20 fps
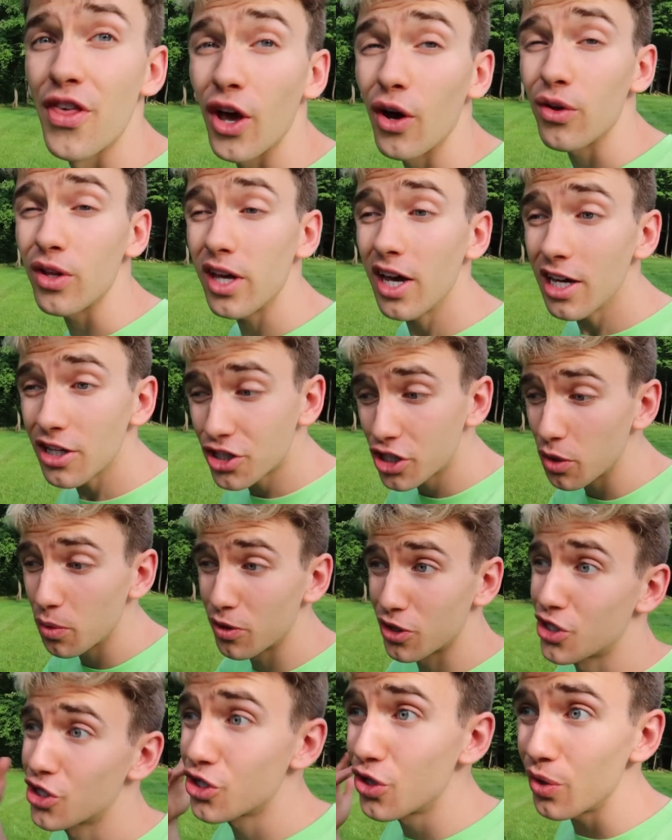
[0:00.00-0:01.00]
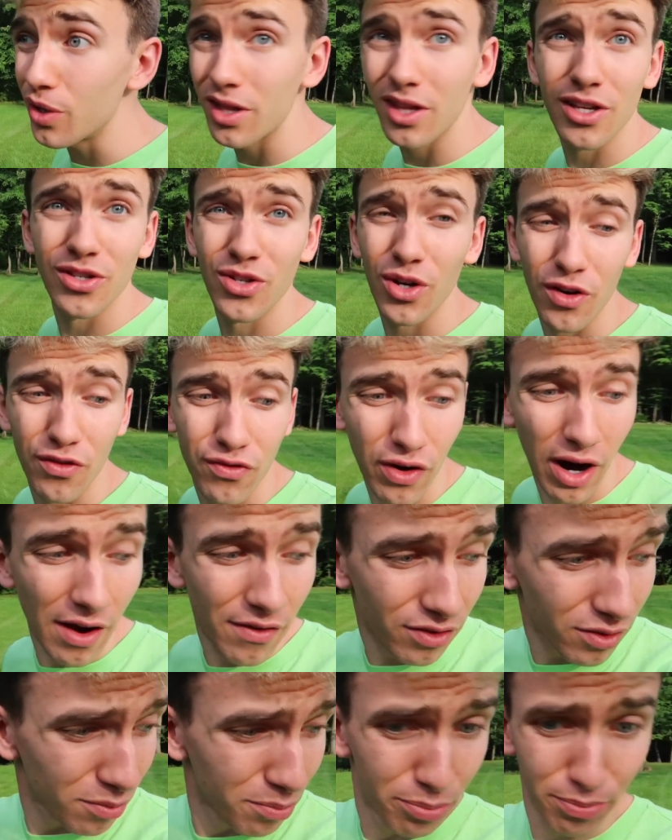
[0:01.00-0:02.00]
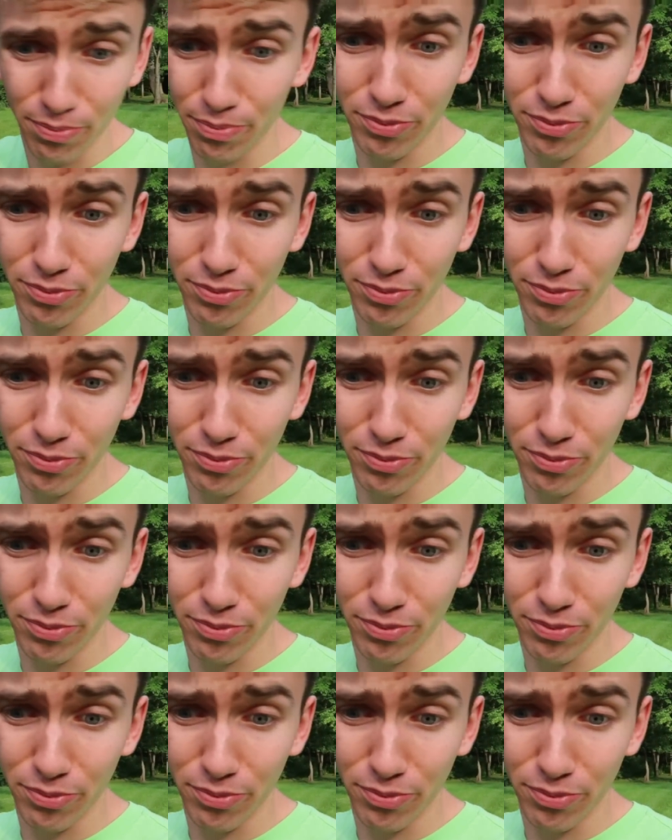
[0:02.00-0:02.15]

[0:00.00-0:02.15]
The only issue with shooting these Nerf Rival